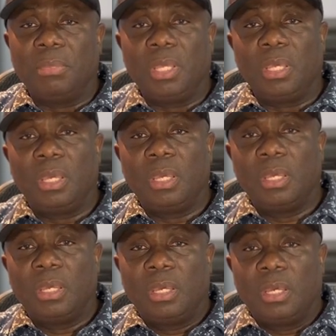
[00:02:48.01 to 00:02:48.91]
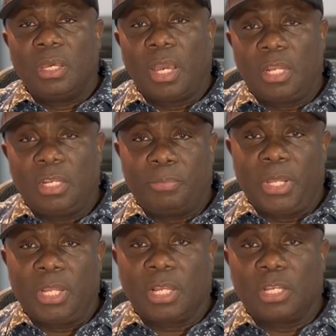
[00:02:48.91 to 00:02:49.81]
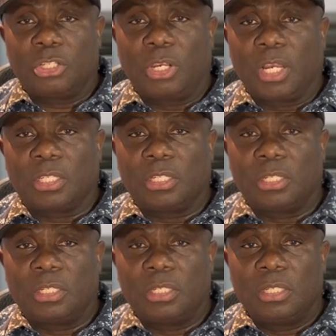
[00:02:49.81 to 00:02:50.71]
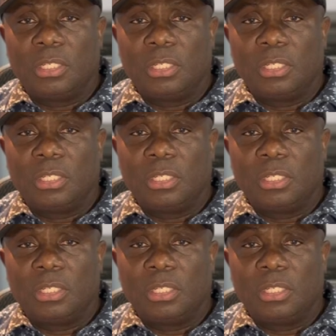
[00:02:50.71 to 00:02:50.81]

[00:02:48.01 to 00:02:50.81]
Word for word: be an independent contractor,